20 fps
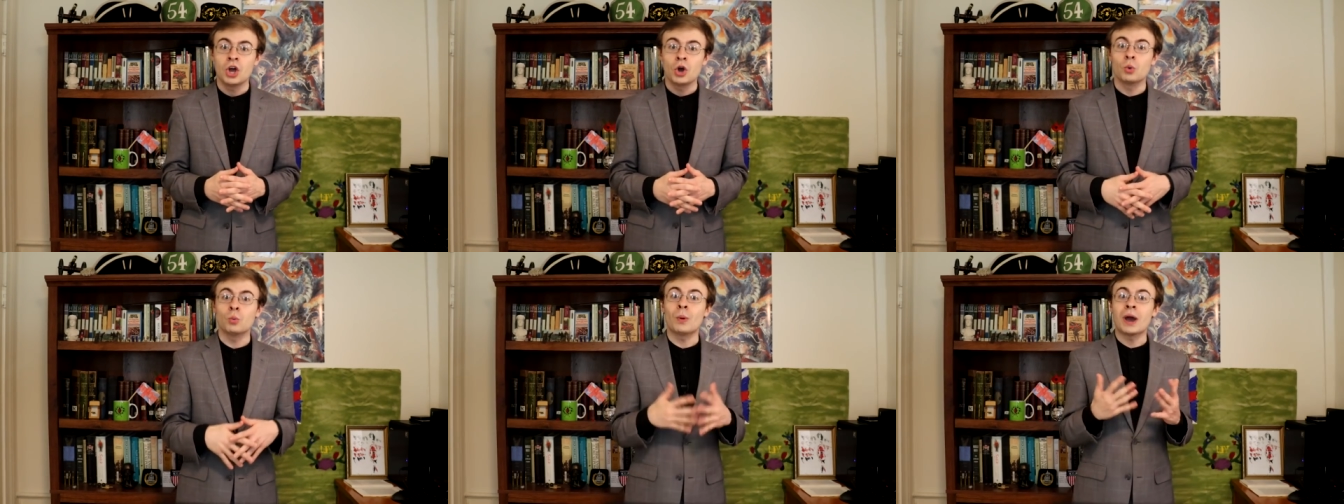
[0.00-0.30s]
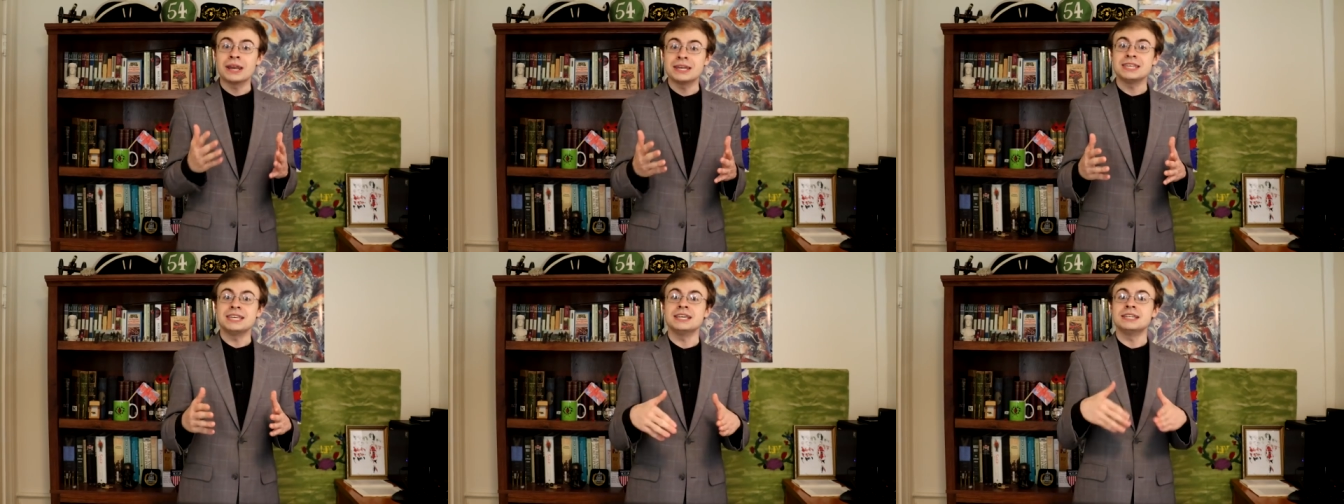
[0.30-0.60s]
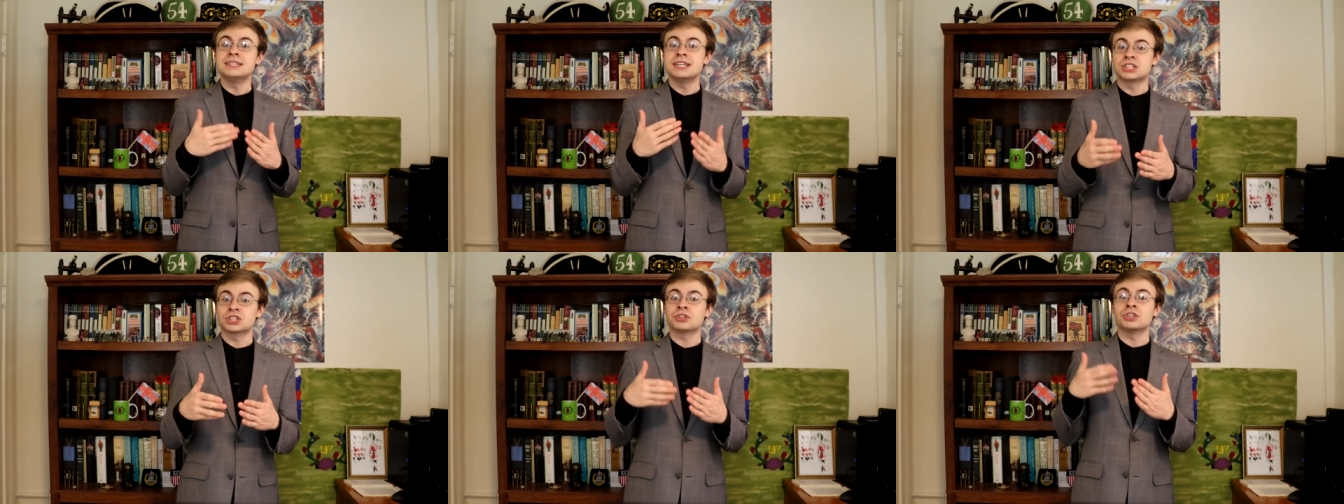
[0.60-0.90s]
when he
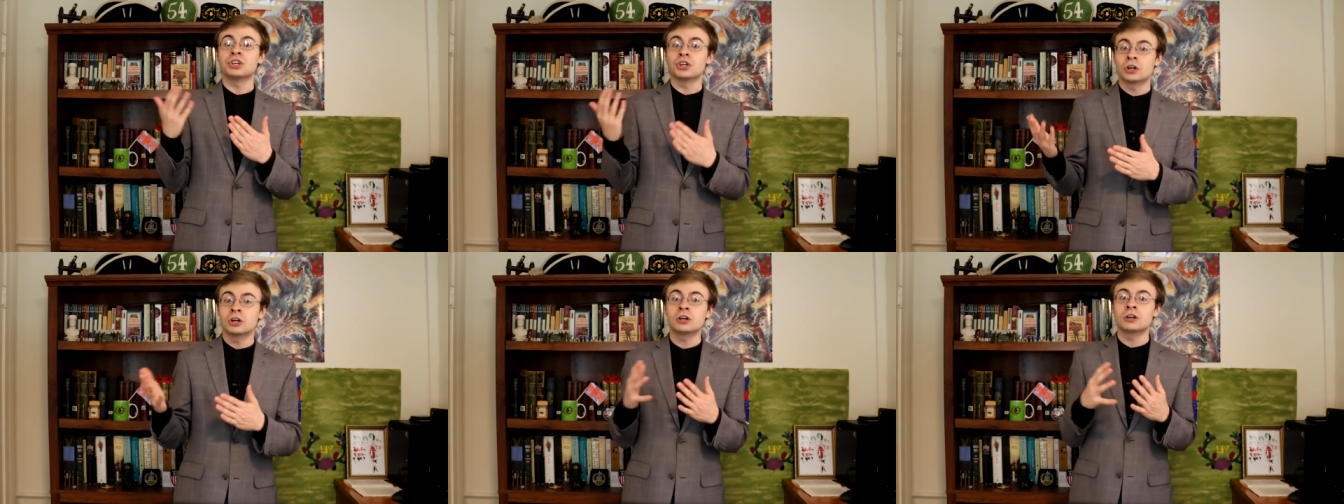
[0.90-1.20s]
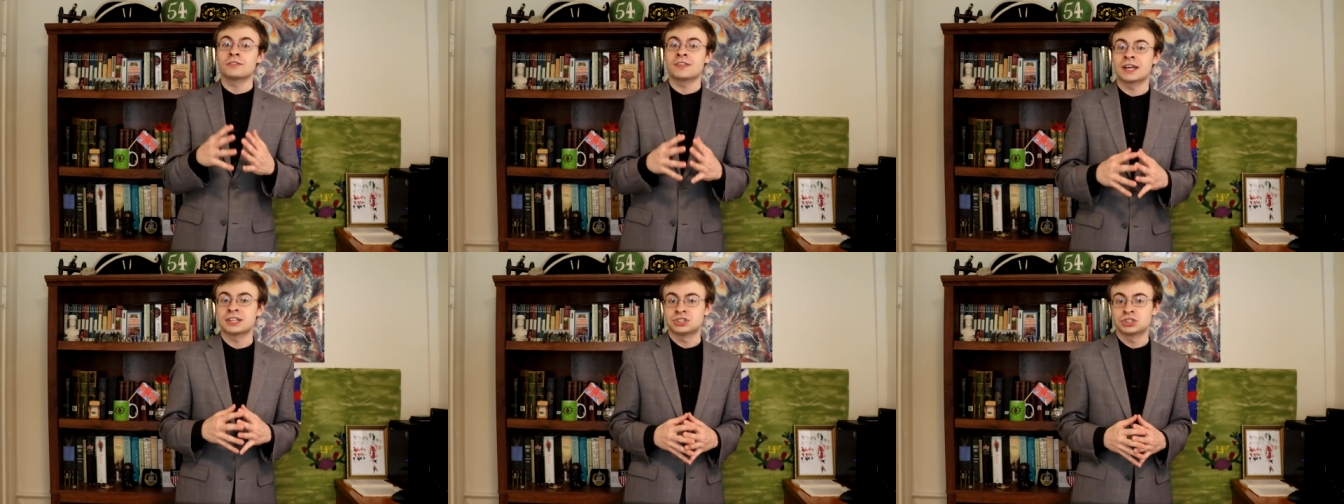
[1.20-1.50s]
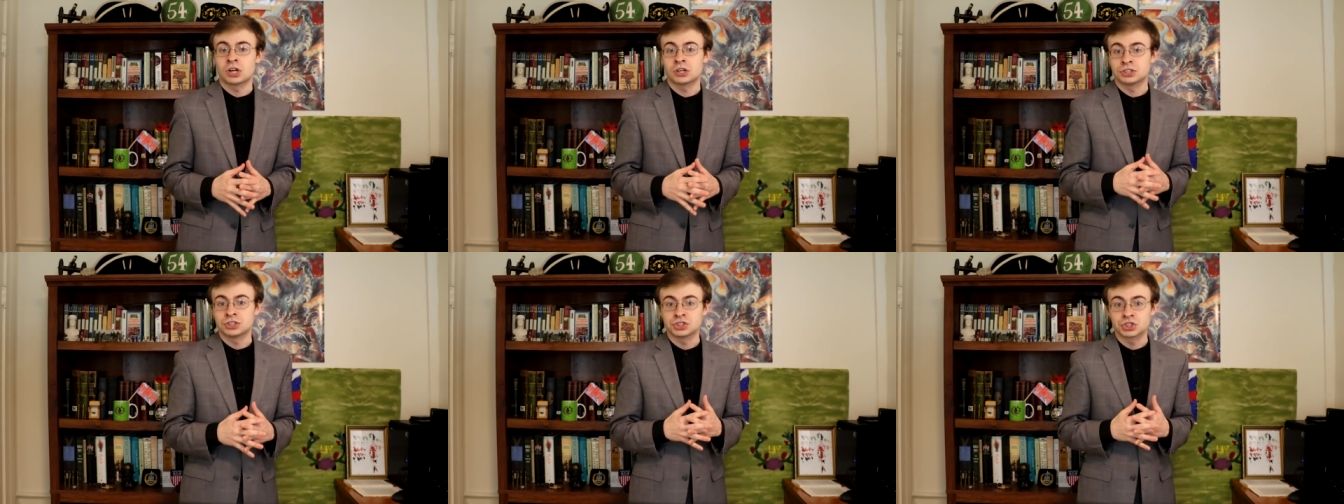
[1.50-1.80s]
initially heard that
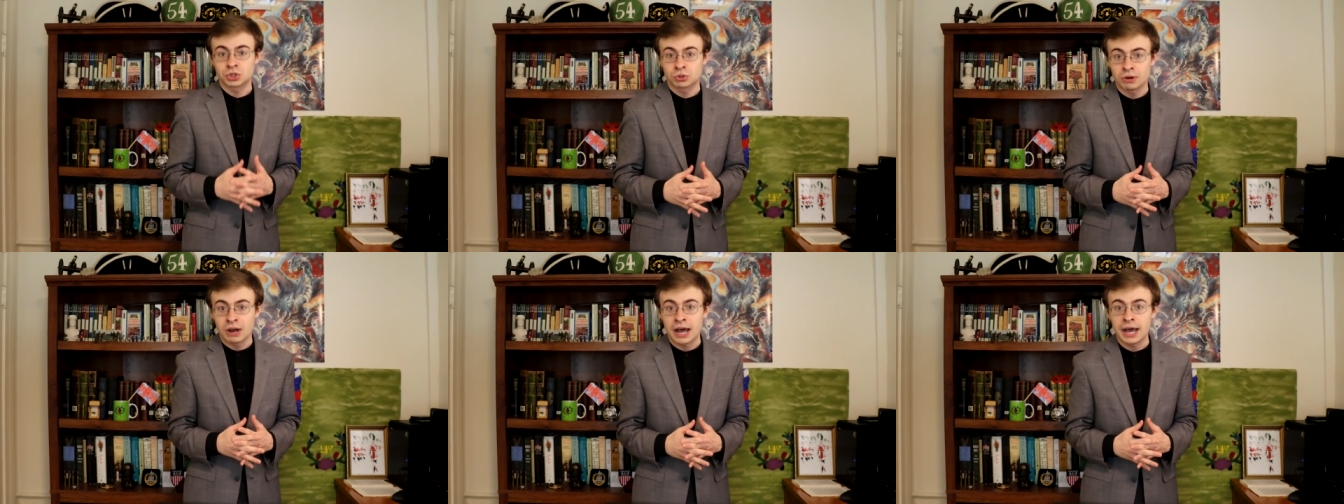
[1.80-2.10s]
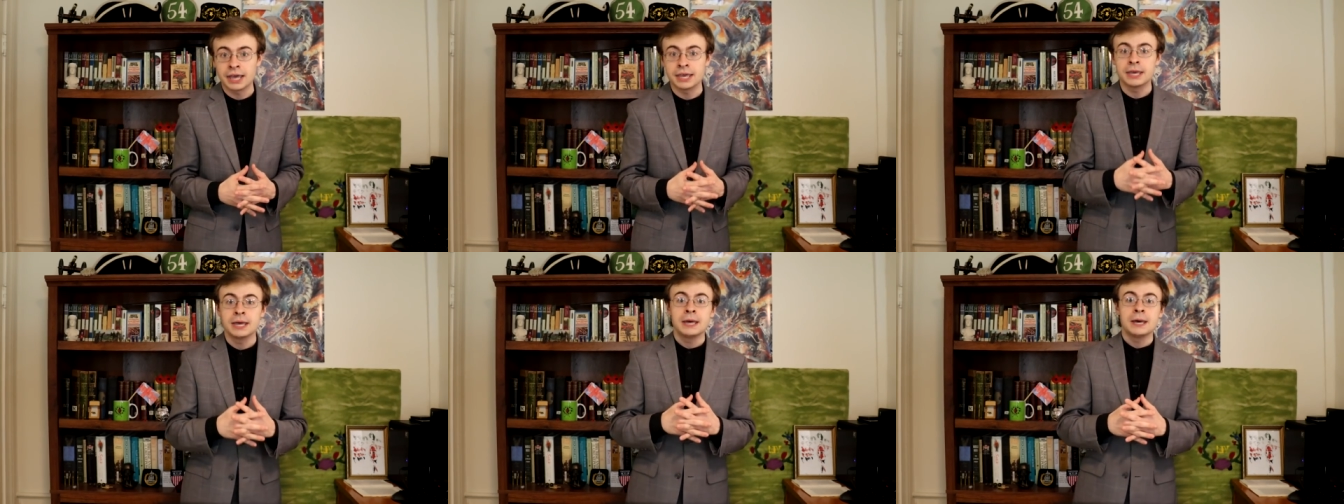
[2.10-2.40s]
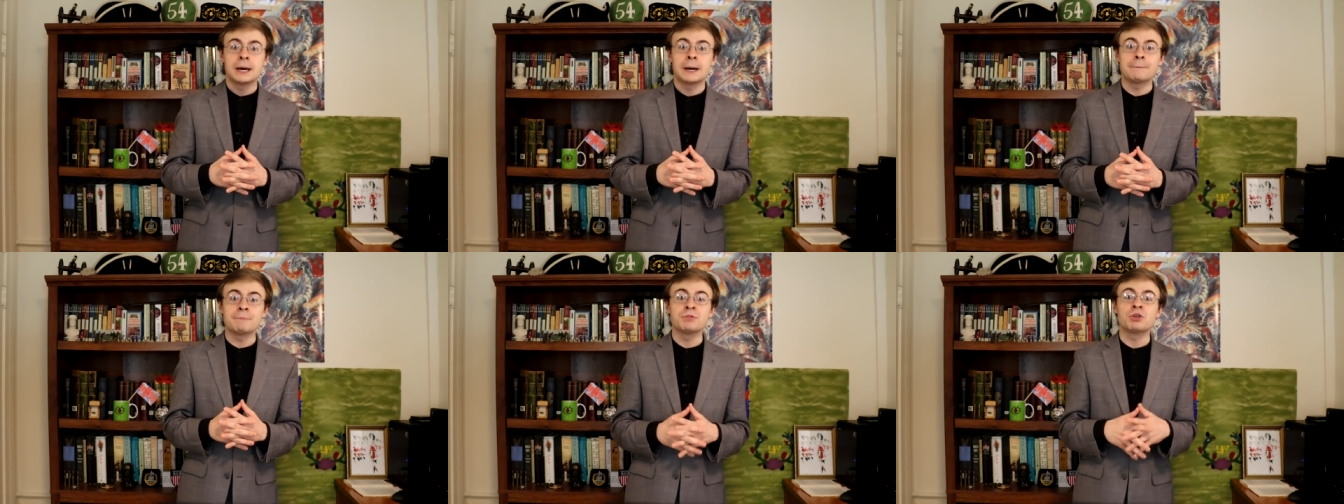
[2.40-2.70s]
sergeant's cry,
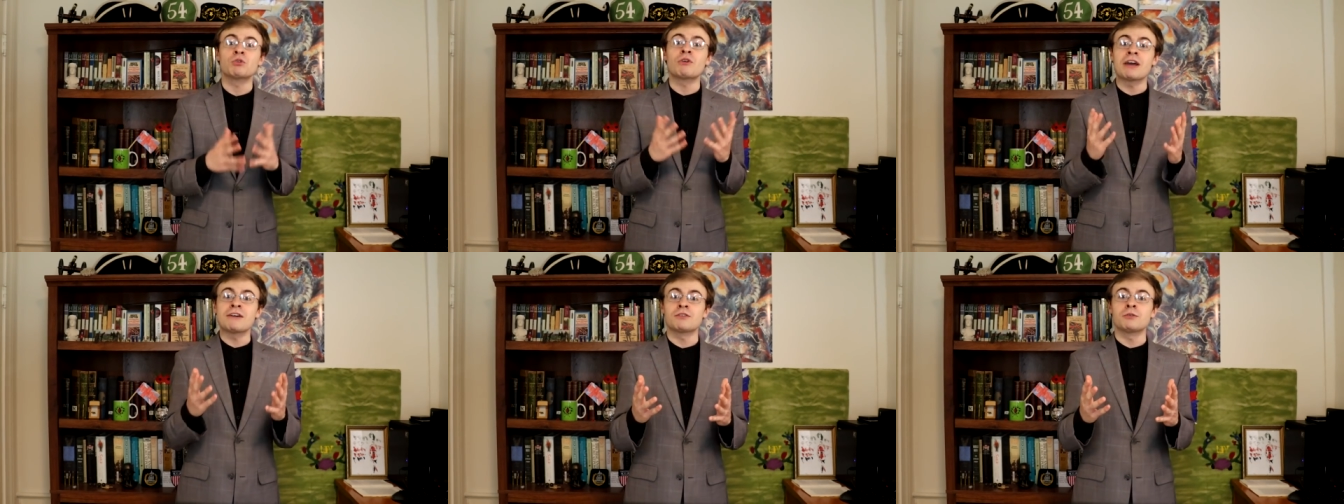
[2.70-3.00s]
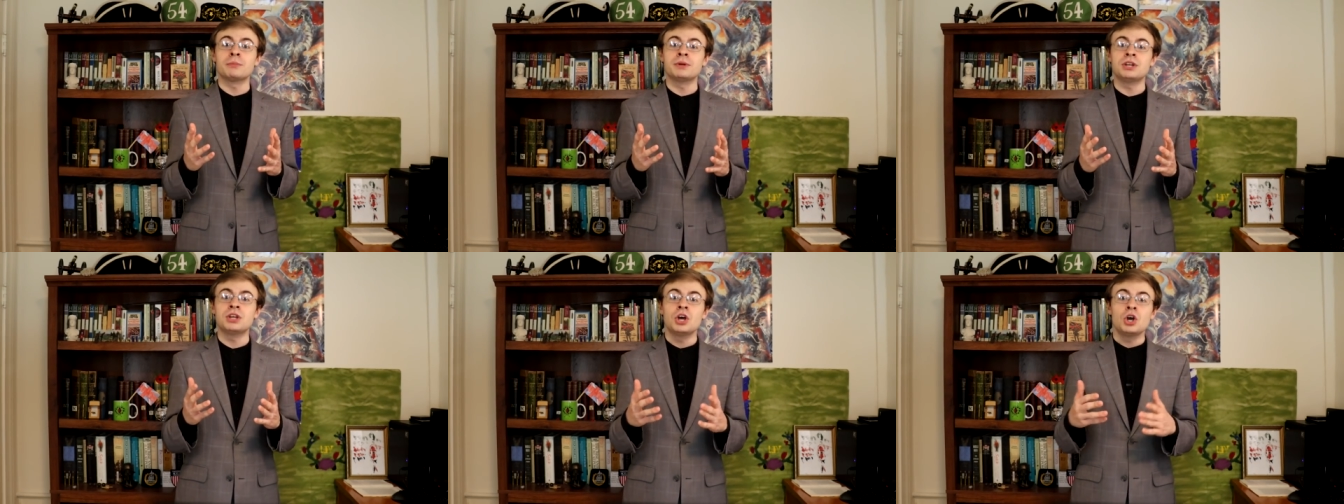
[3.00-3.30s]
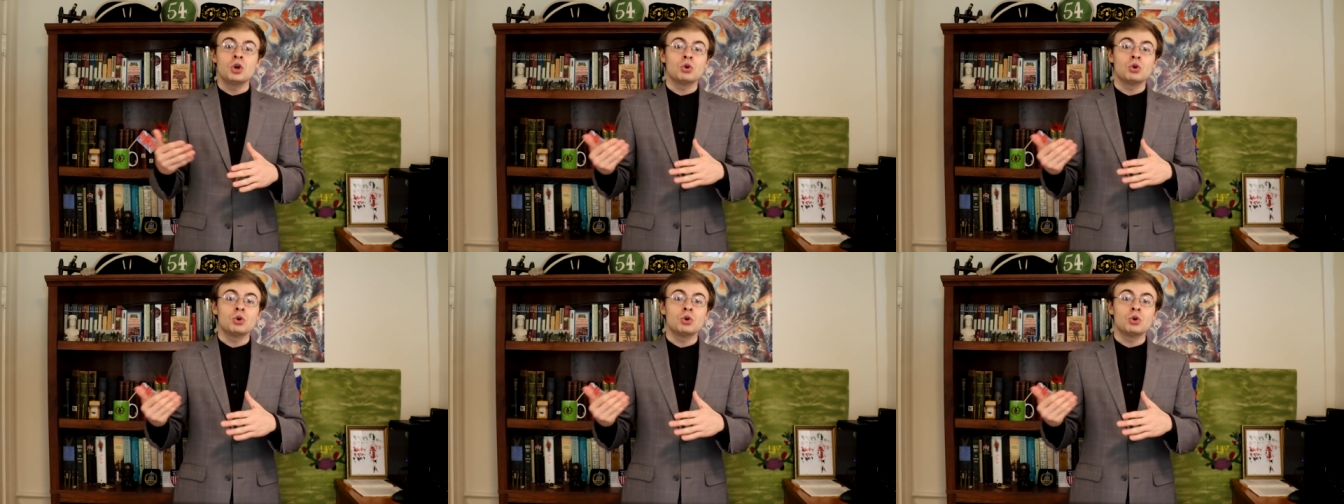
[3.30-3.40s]
uh, the rifleman